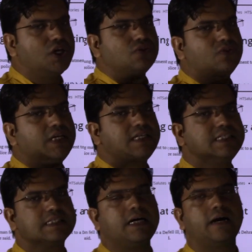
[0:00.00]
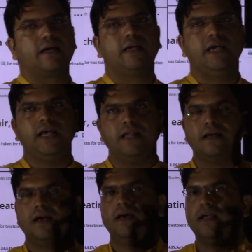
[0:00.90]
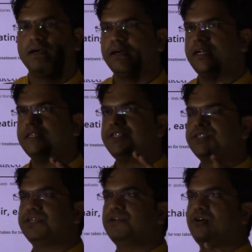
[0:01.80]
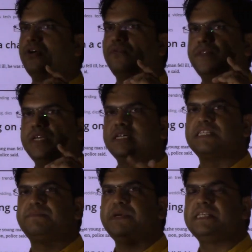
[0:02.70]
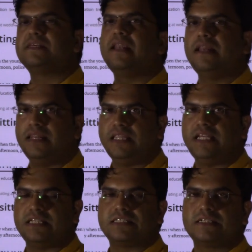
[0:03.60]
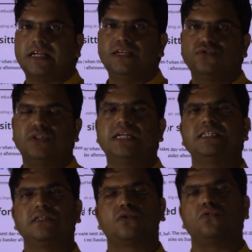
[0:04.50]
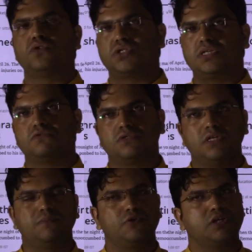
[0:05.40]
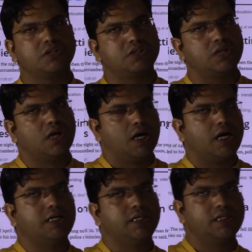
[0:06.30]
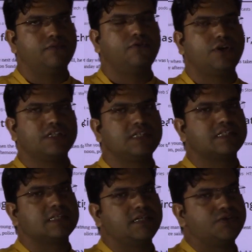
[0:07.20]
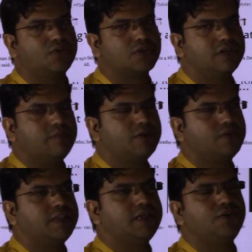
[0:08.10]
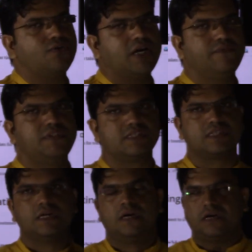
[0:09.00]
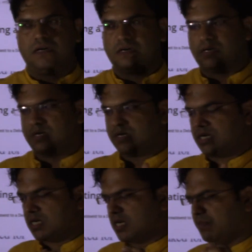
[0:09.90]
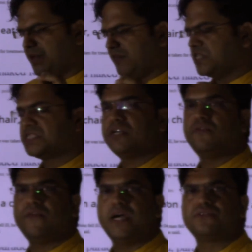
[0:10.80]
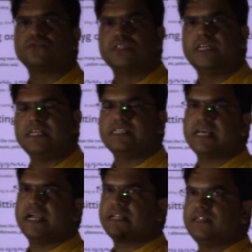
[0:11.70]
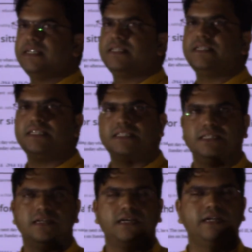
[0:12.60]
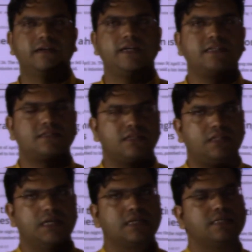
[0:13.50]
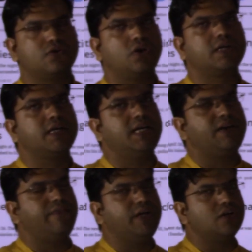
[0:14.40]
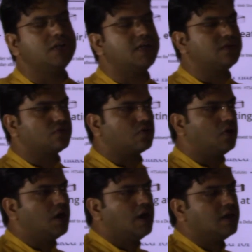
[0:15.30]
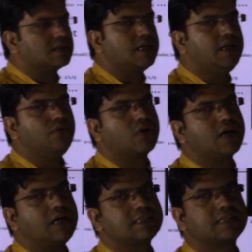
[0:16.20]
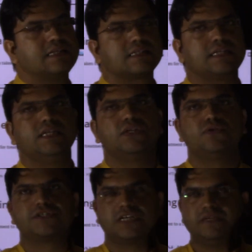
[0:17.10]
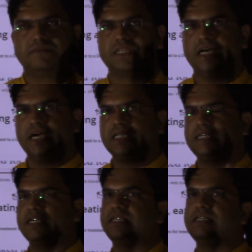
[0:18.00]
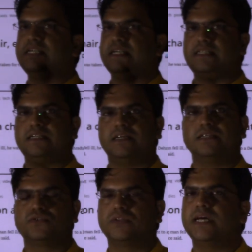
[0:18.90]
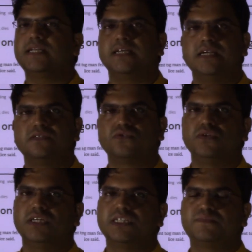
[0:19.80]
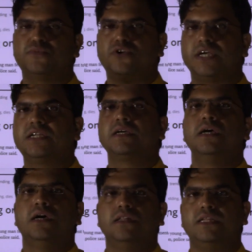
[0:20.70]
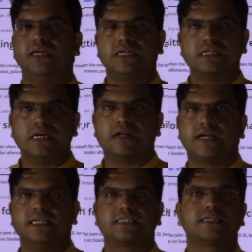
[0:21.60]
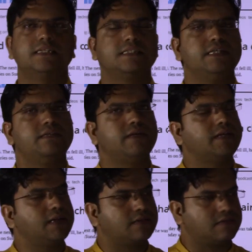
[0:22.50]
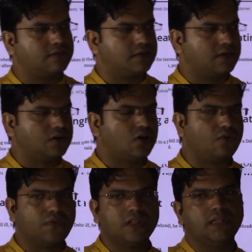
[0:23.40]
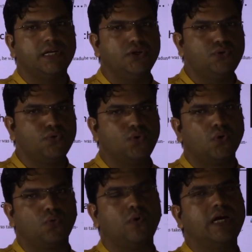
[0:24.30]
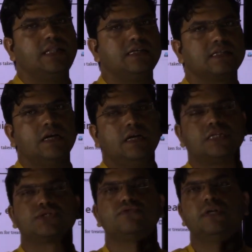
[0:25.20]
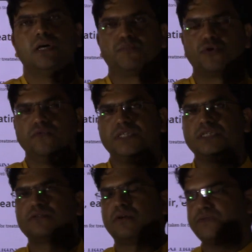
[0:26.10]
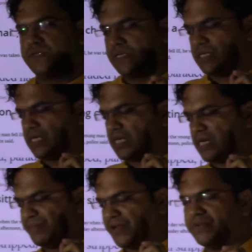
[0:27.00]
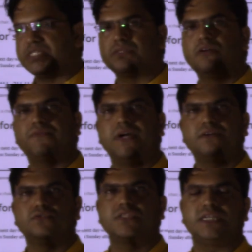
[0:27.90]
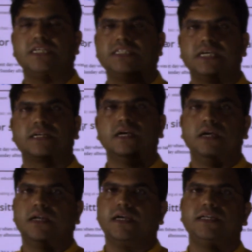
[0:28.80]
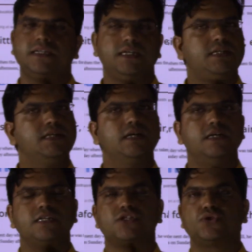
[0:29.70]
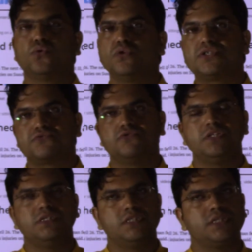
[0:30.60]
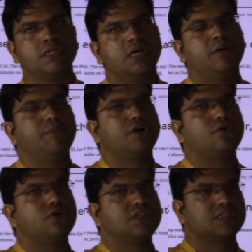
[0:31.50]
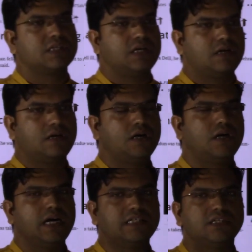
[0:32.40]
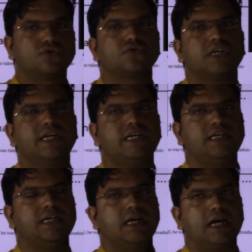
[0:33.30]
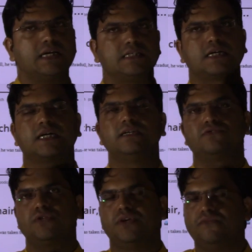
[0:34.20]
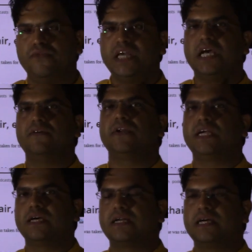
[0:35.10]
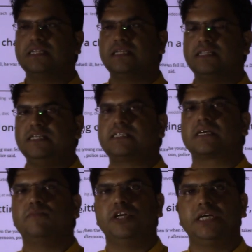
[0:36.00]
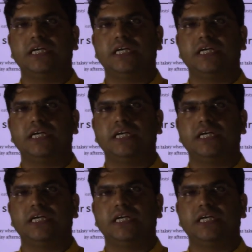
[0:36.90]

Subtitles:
So that is again recognition of their special needs, right? So that is the constitutional protection, article 46 I talked about. Then you have this Prevention of Atrocities Act 1989, right? That is alternatively also called Scheduled Caste and Scheduled Tribes Act 1989. So that also does protect their rights, considering that often they do go, why this provisions of Prevention of Atrocities Act 1989 is so stringent, because as a society, as a country, we have recognized that these community